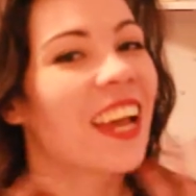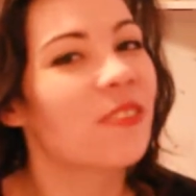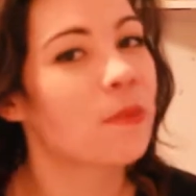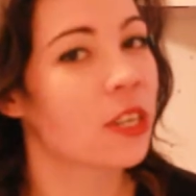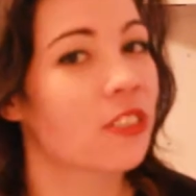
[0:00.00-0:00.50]
have
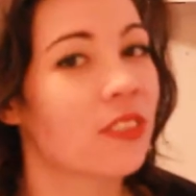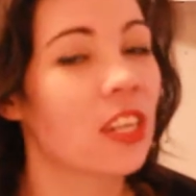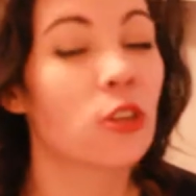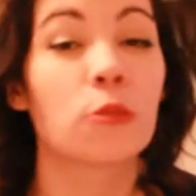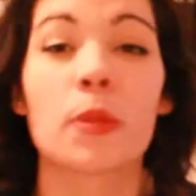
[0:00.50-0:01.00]
a bunch of
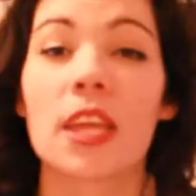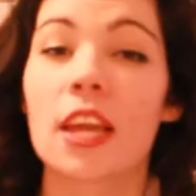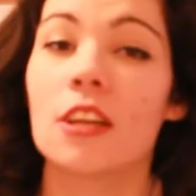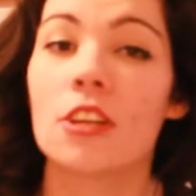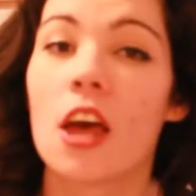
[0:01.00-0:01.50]
videos
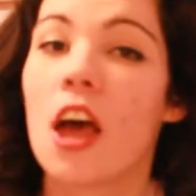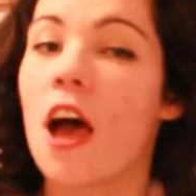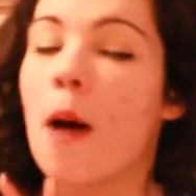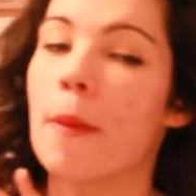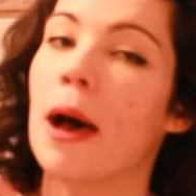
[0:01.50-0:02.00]
planned
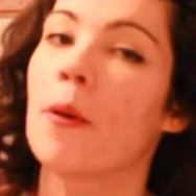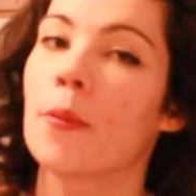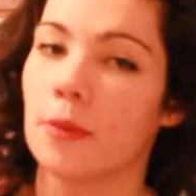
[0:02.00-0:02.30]
about,